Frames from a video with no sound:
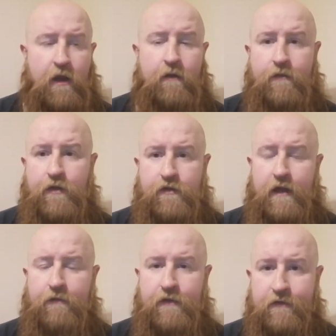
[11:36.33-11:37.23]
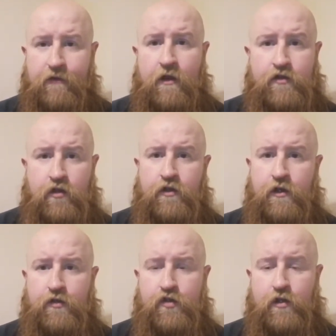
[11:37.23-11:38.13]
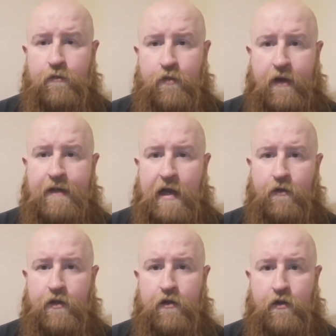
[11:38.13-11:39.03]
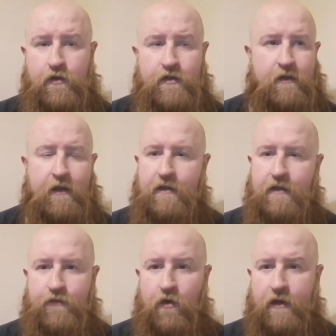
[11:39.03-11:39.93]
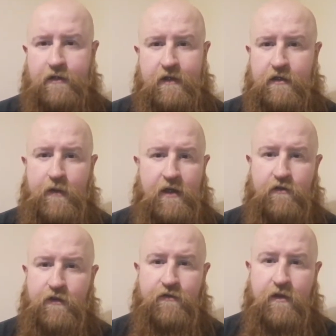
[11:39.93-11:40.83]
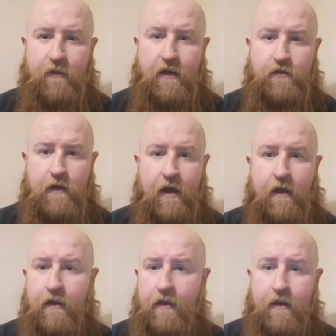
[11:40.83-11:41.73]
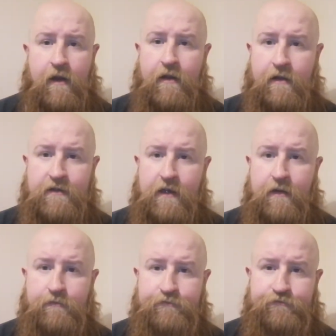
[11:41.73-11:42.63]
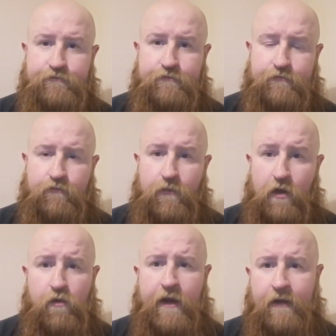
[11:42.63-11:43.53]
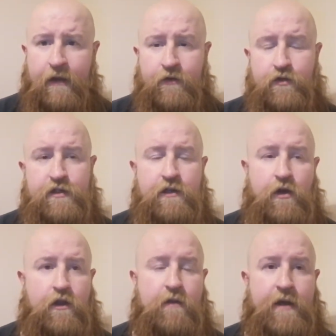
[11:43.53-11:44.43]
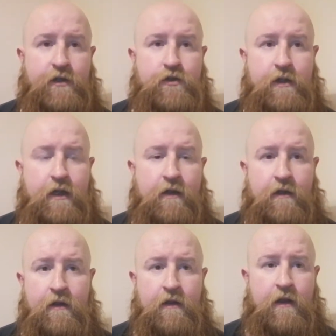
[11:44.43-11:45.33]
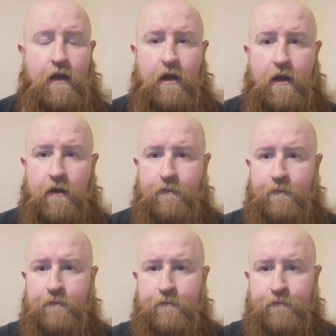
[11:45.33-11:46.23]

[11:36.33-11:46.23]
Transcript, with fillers: if you if you search on YouTube, bringing down the gooch, I think it's 46 minutes, 50 minutes, right? And that's it. Really interesting documentary. Um,